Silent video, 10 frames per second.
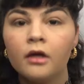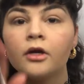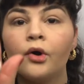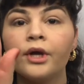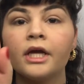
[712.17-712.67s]

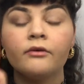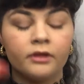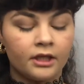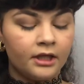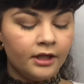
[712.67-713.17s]
Going in
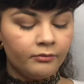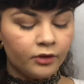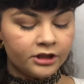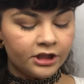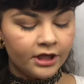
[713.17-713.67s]
with a clean
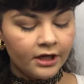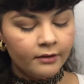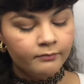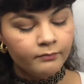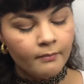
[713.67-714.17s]
brush here,
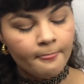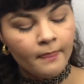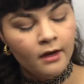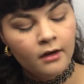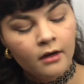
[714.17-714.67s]

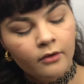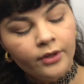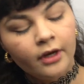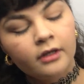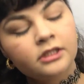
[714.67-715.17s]

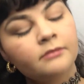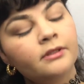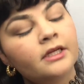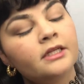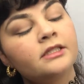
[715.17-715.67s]
we are
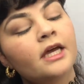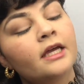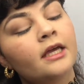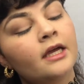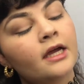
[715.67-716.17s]
simply
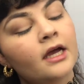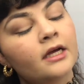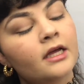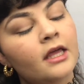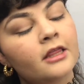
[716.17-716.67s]
taking
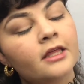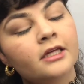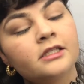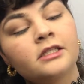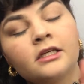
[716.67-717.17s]

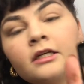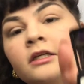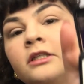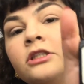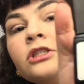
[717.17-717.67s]
this
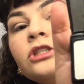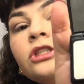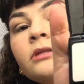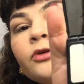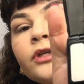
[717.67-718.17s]

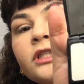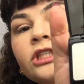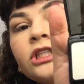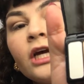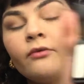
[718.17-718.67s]
shimmery
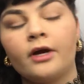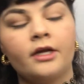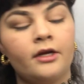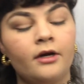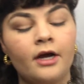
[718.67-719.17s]
shade right
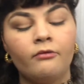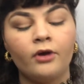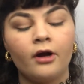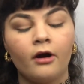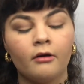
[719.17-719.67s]
here and we are